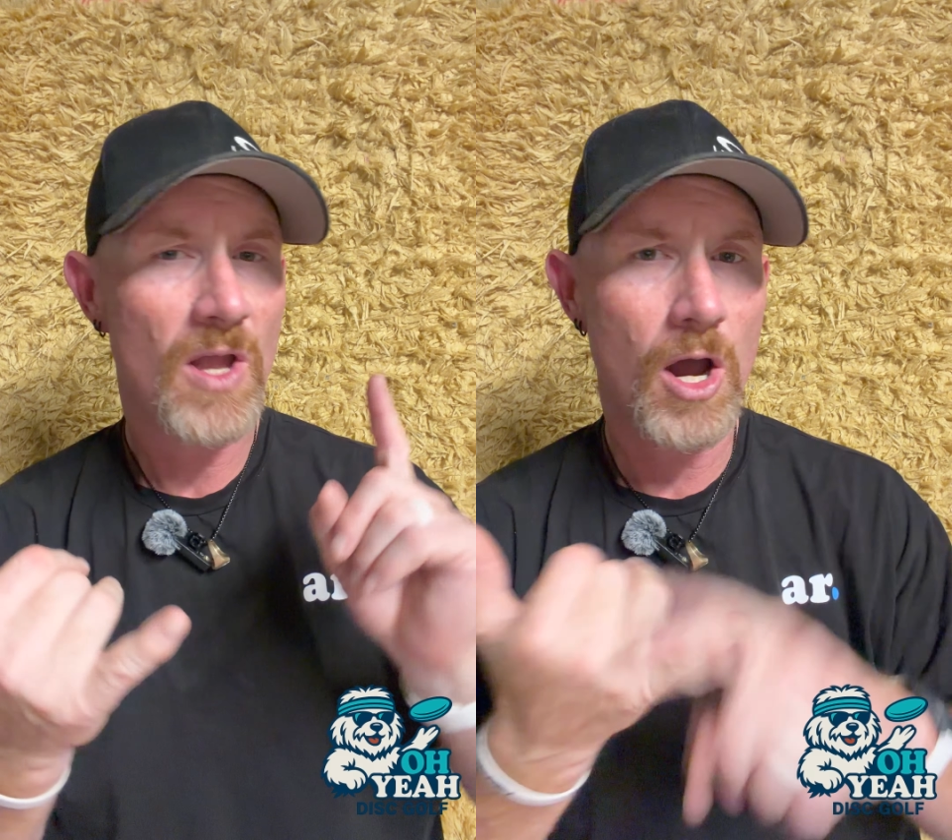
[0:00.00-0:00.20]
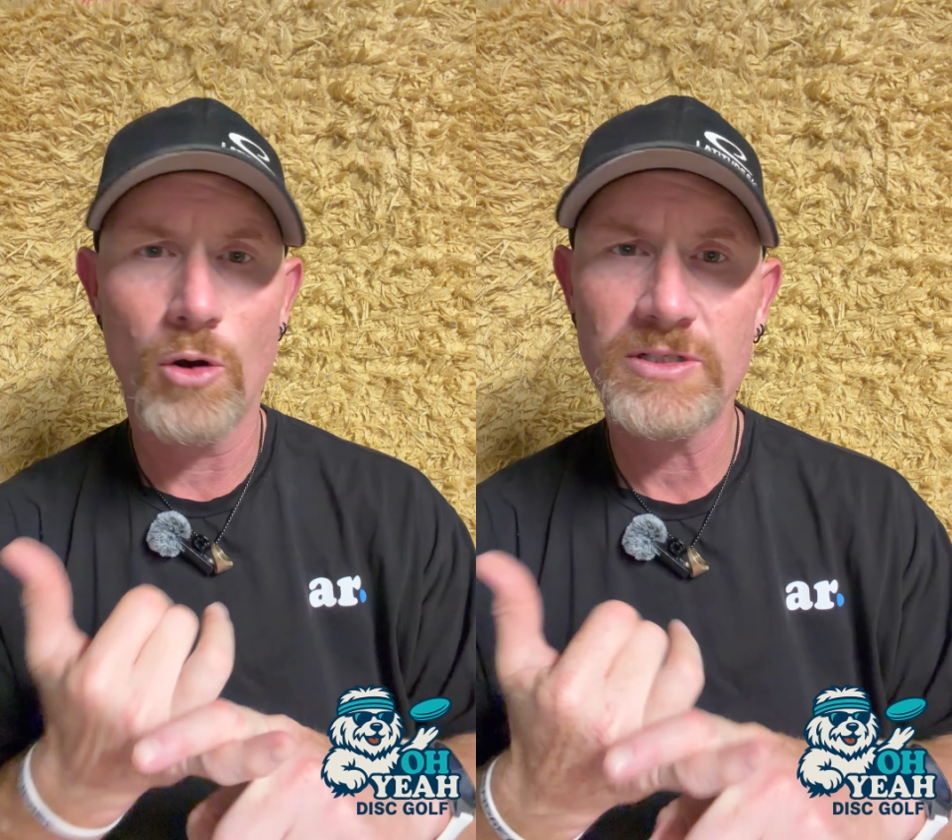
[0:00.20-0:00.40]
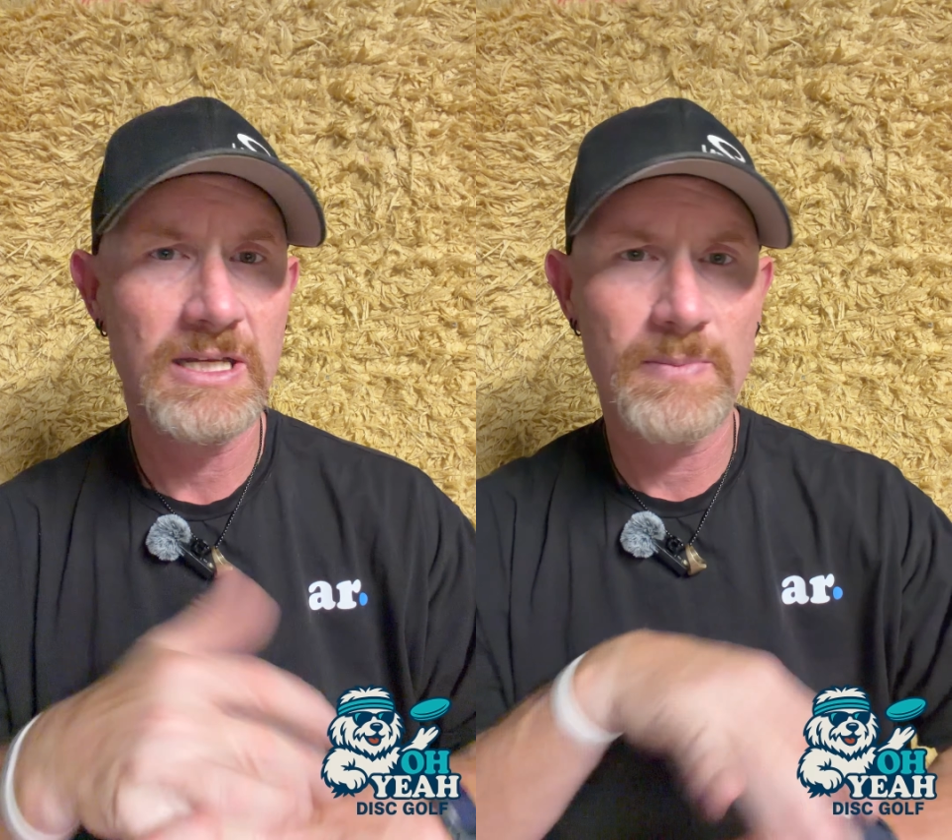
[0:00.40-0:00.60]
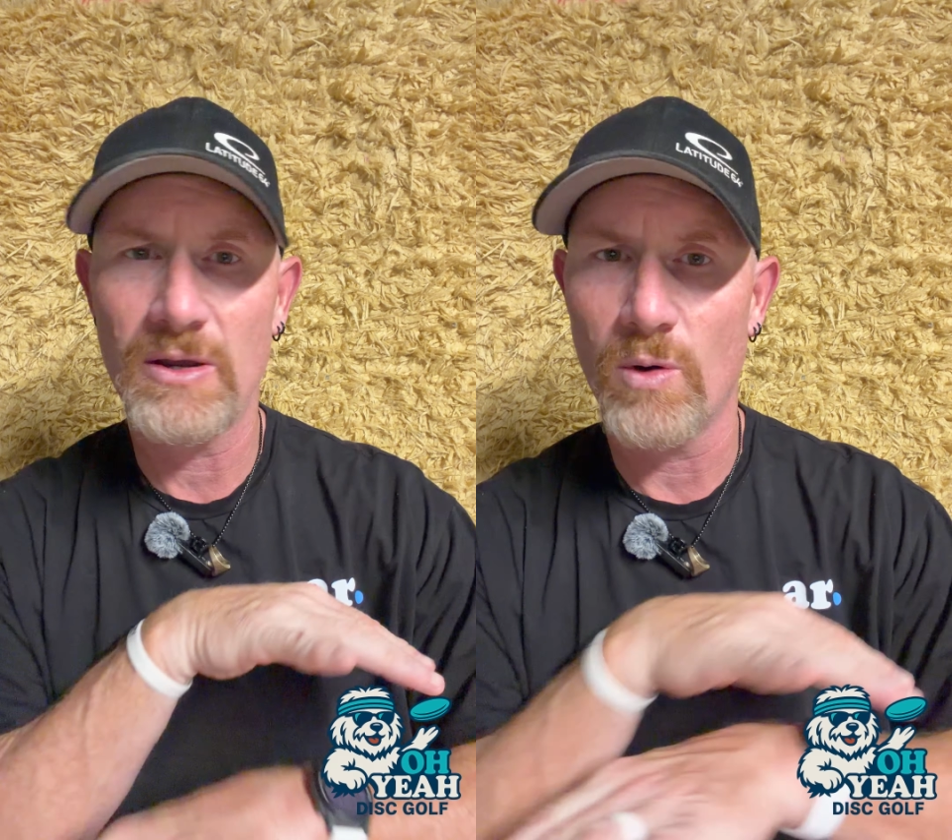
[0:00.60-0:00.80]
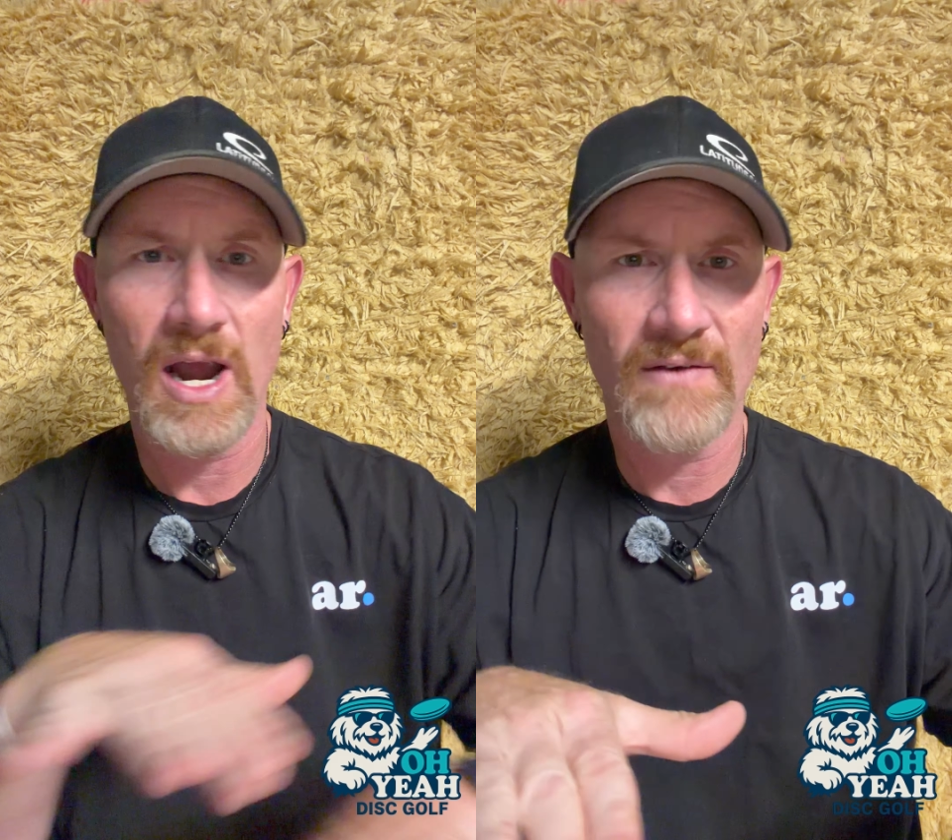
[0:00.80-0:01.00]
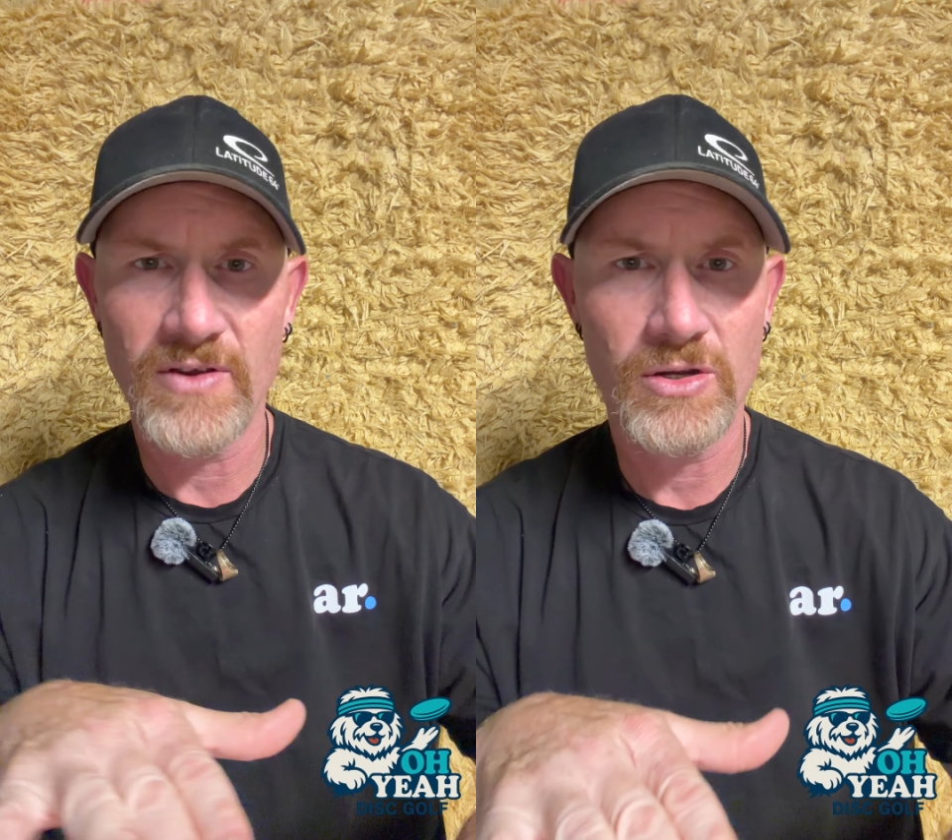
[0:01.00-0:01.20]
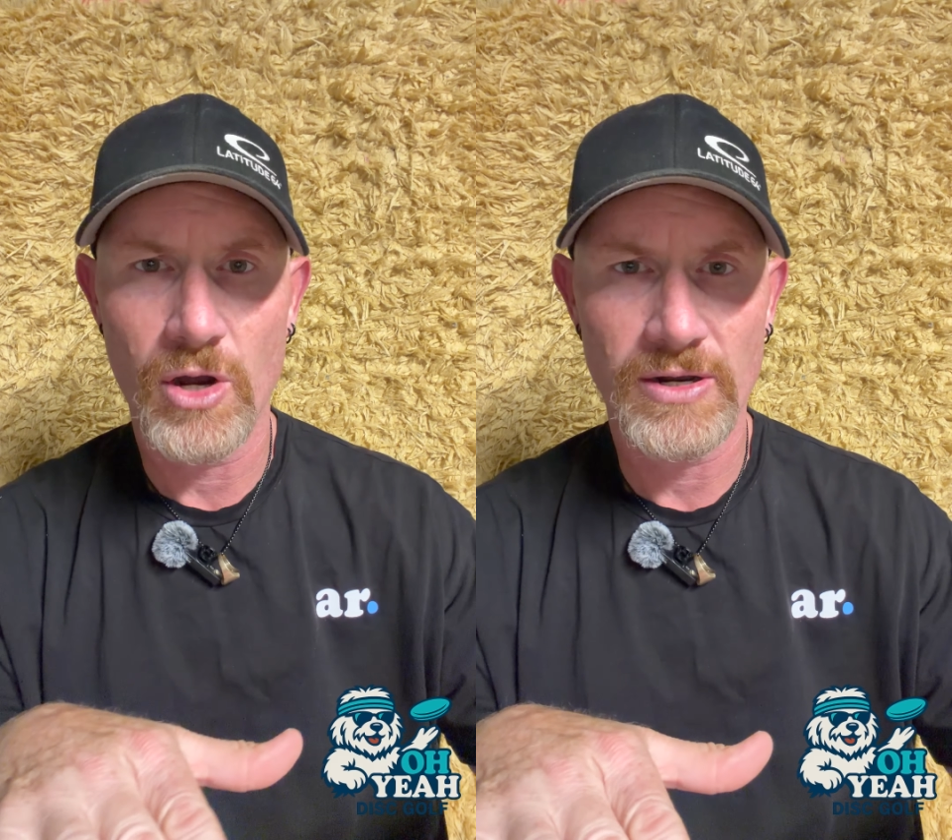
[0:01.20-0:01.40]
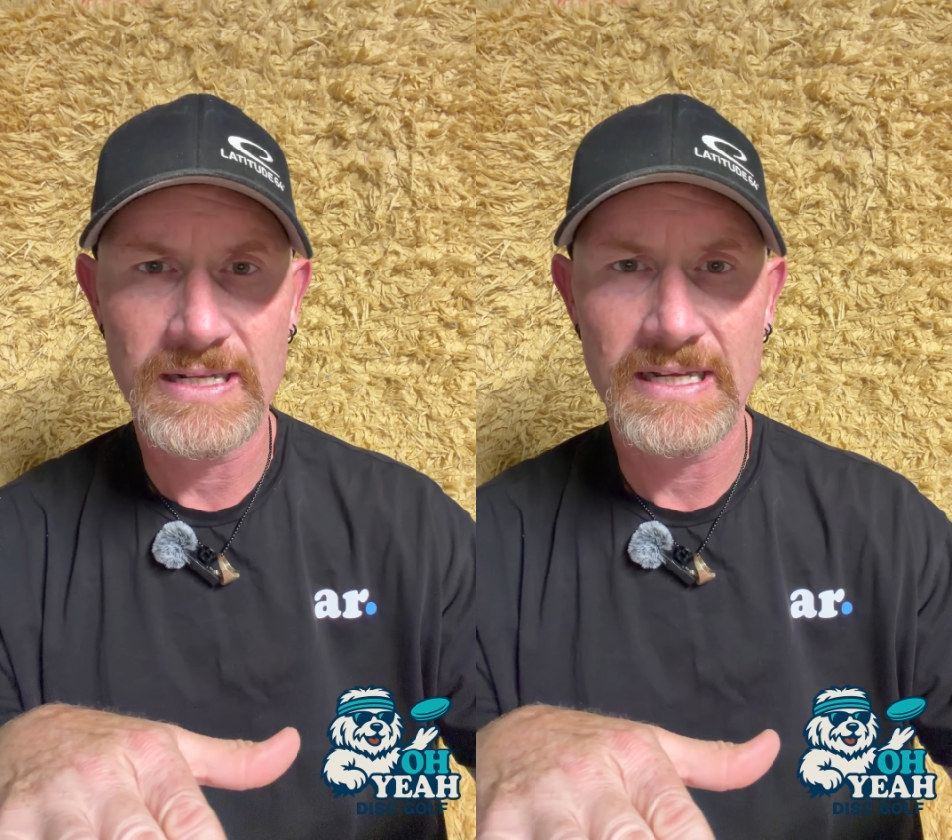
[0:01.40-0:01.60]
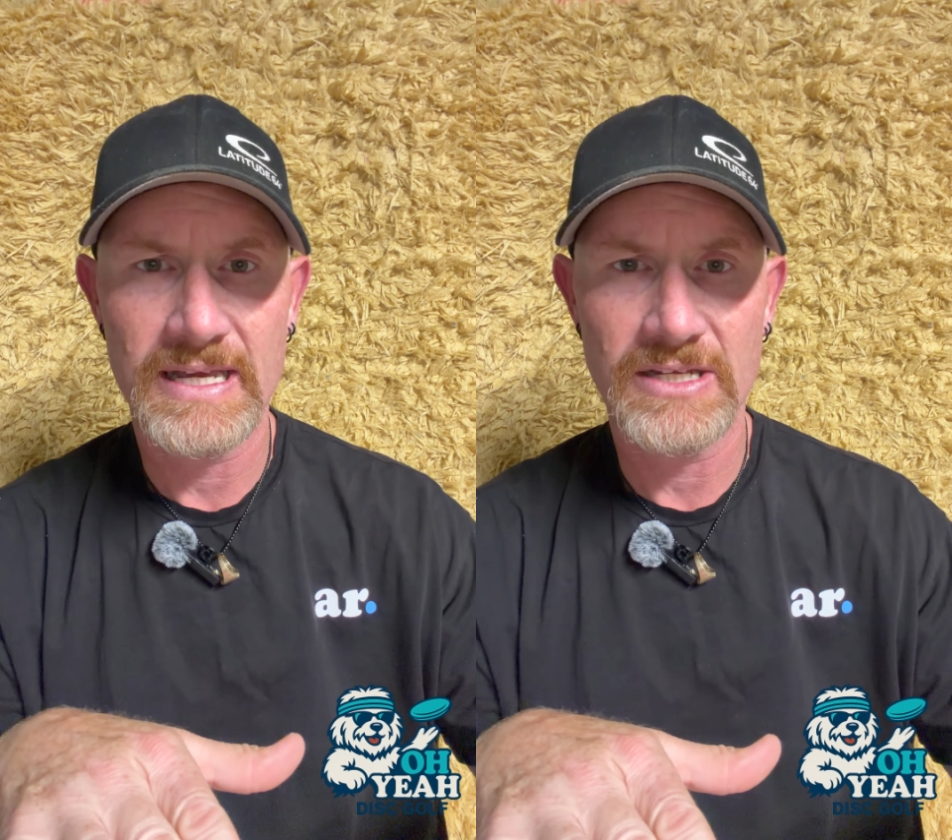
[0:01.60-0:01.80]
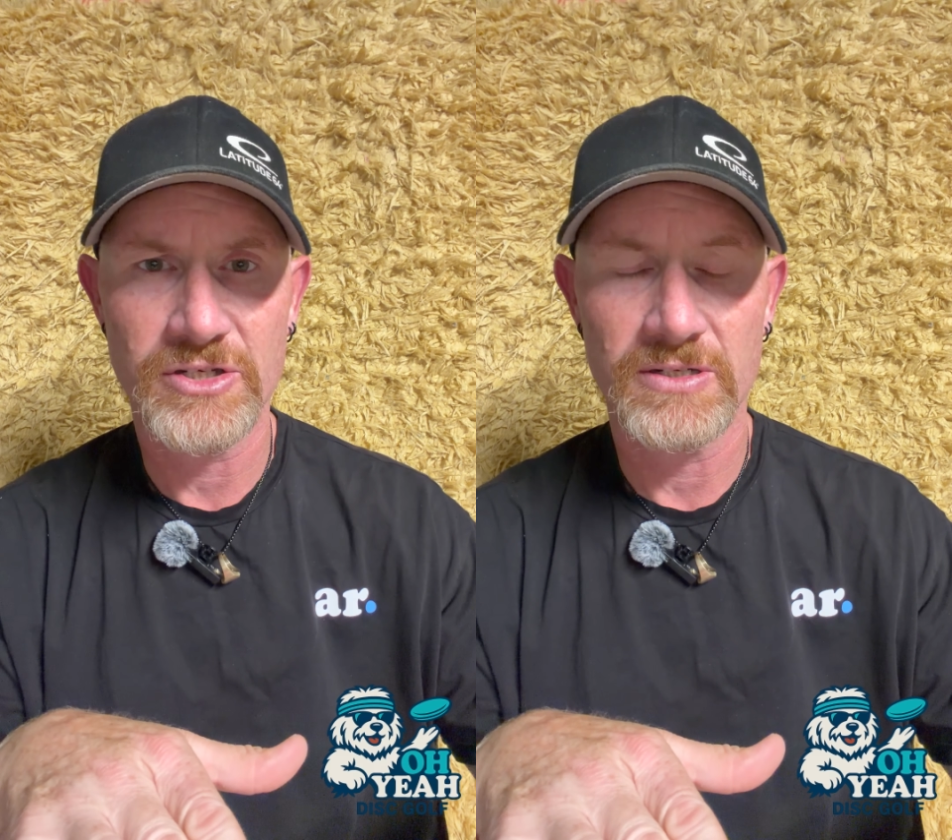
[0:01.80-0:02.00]
OTB, wherever you go to
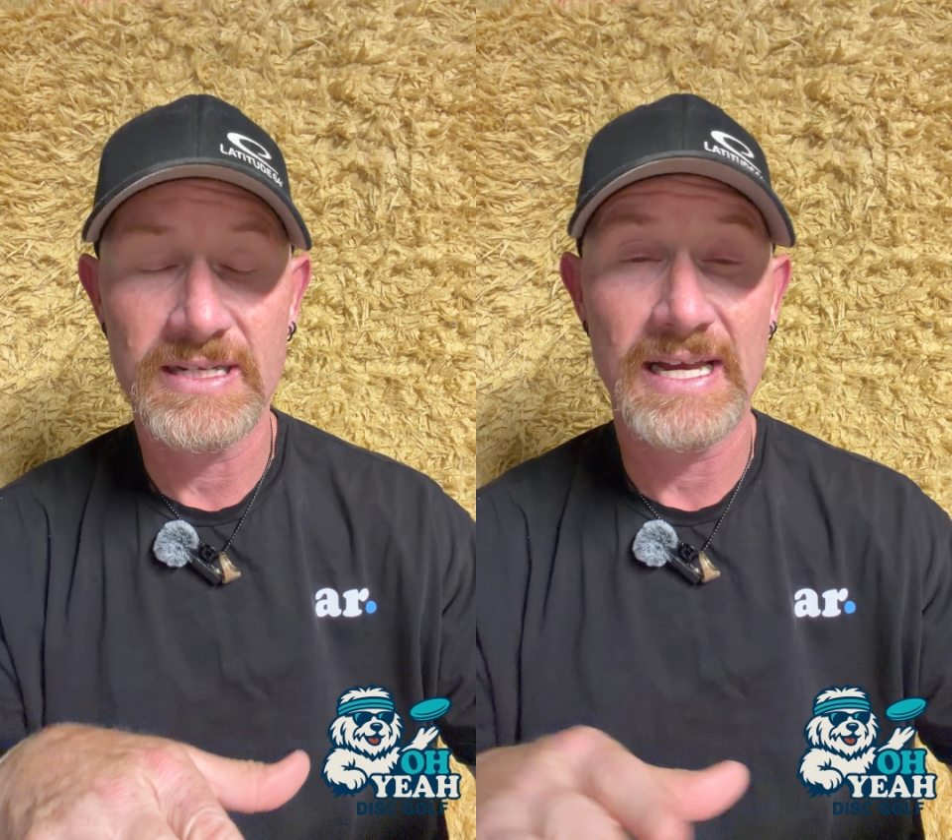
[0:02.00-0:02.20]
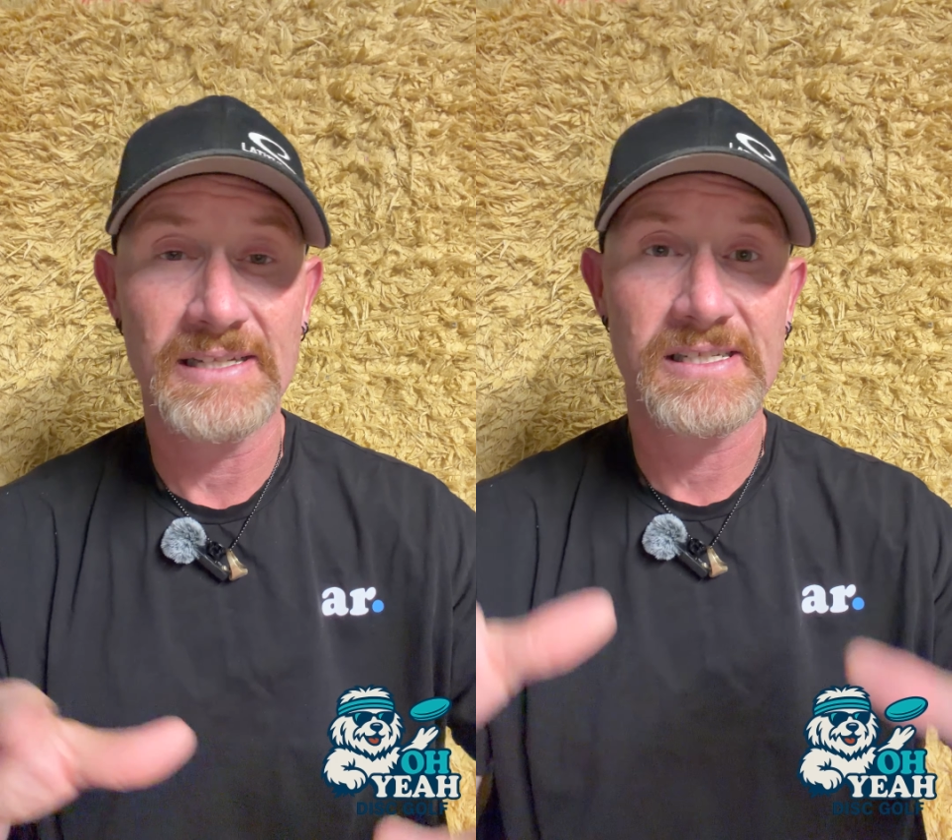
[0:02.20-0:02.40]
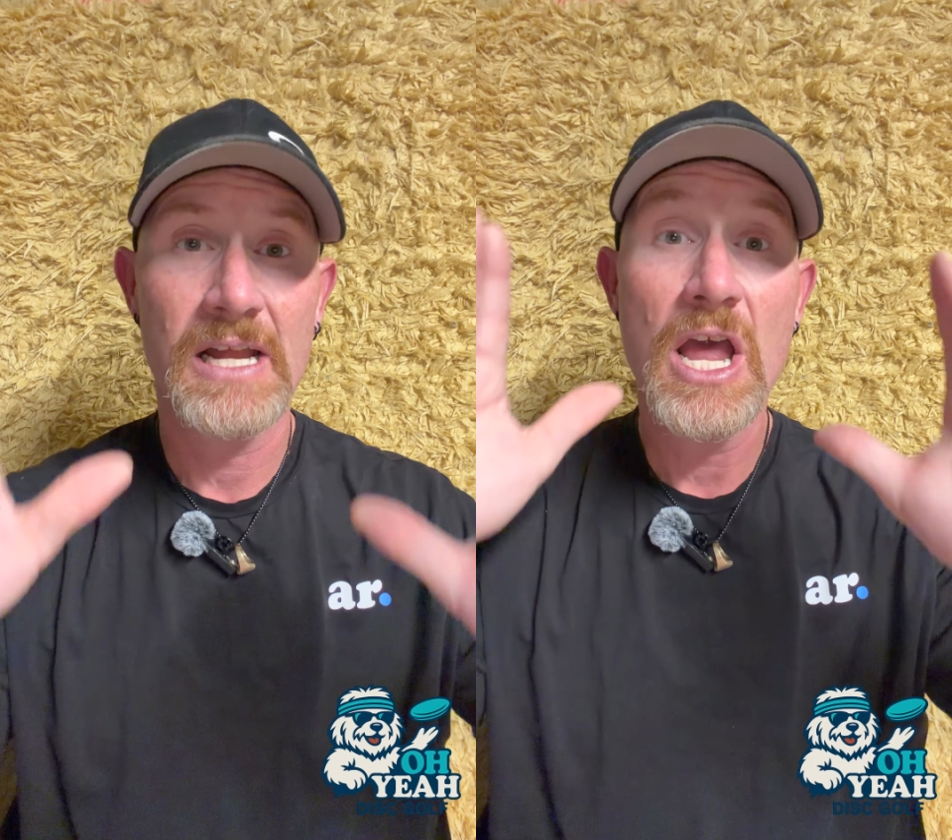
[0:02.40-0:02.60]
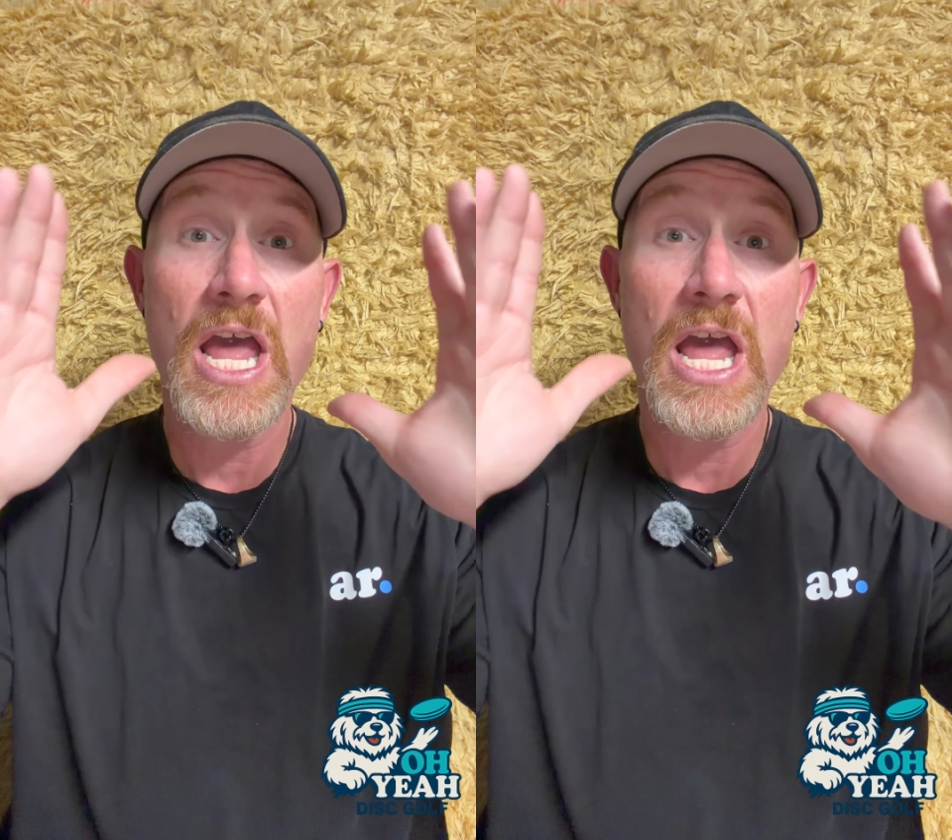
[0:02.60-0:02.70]
get your discs,